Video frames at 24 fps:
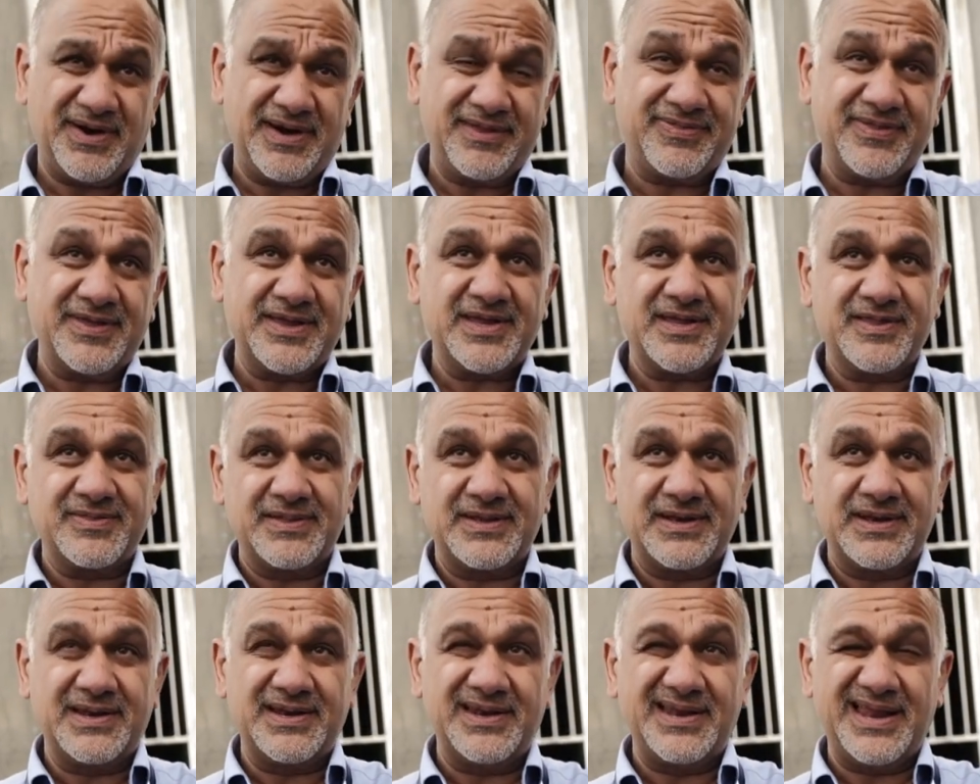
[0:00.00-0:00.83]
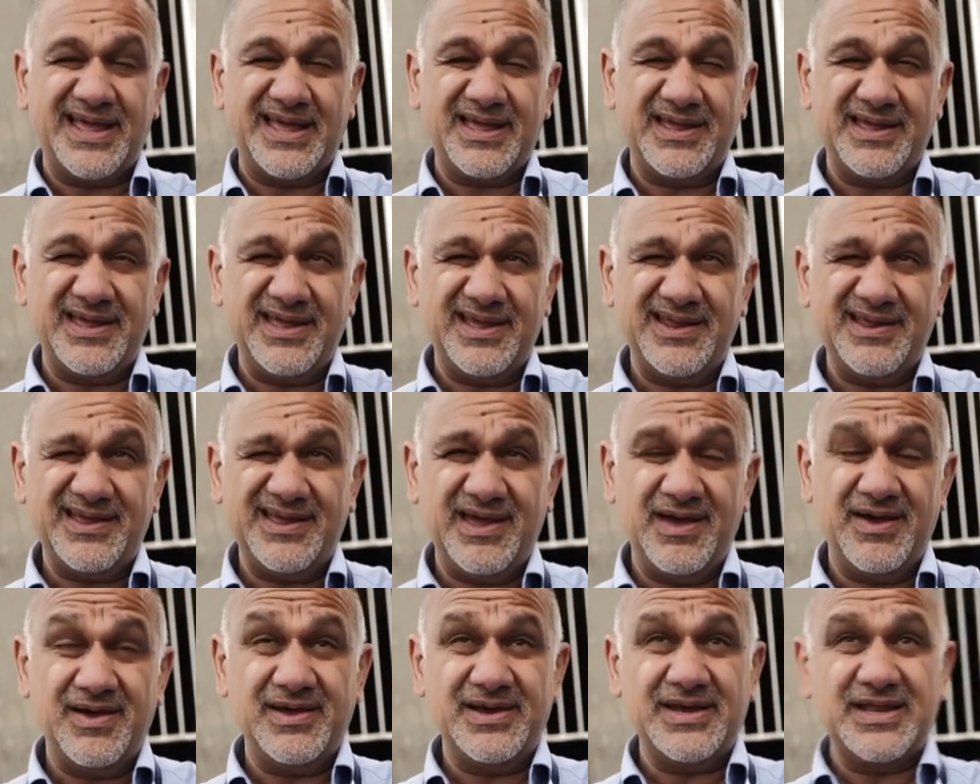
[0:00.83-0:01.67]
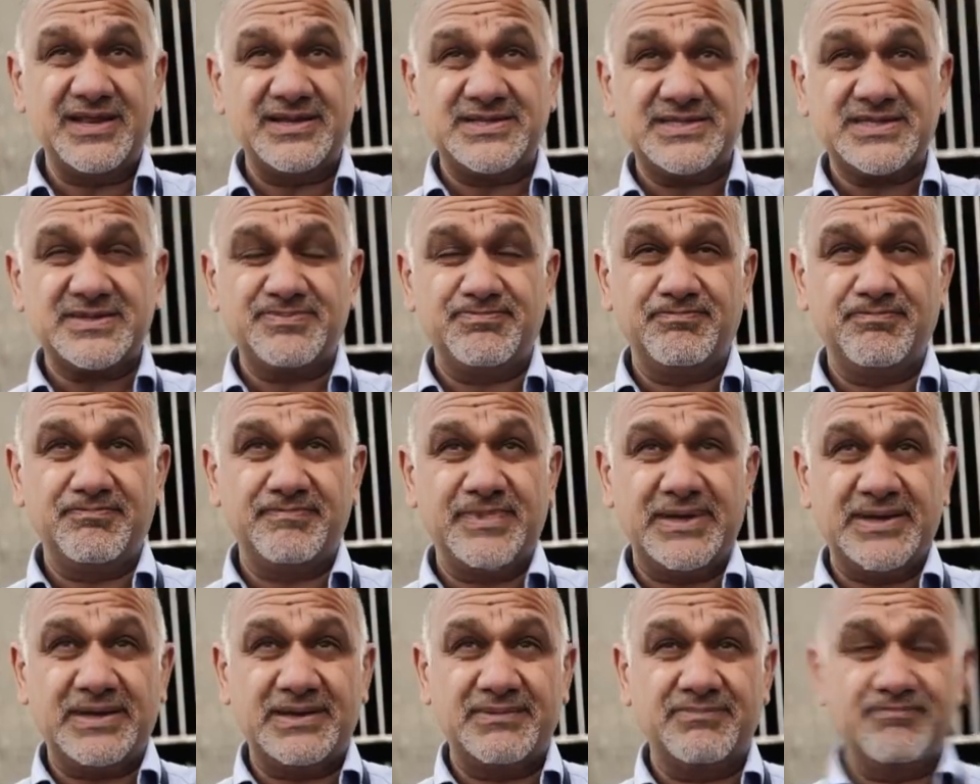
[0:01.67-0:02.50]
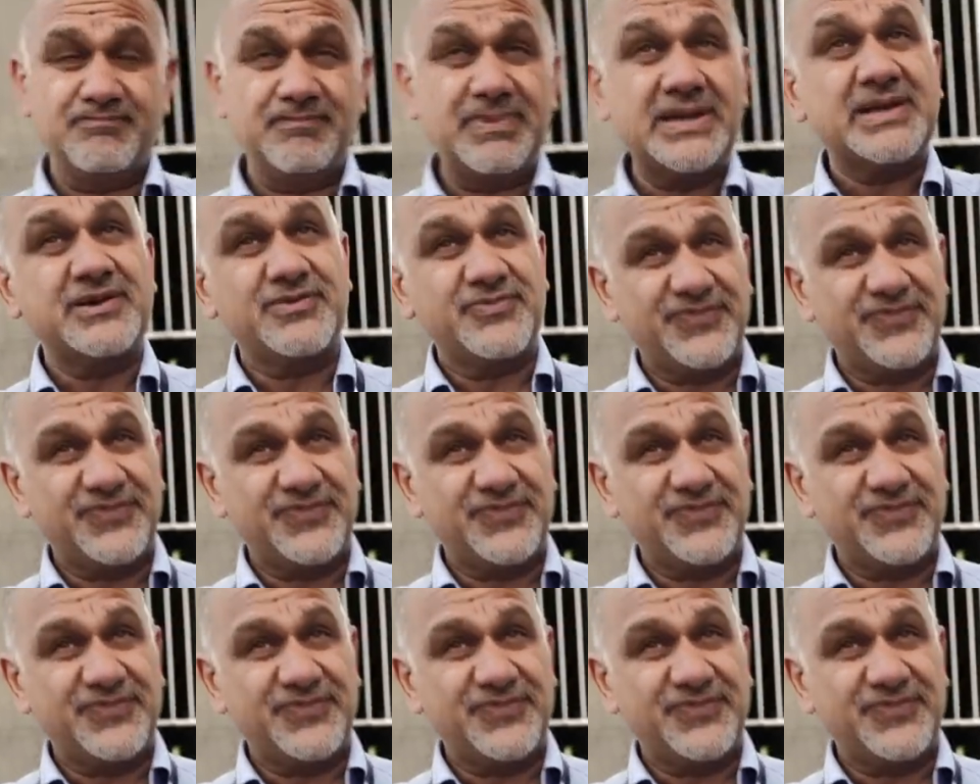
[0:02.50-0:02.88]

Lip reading: I think in the early to middle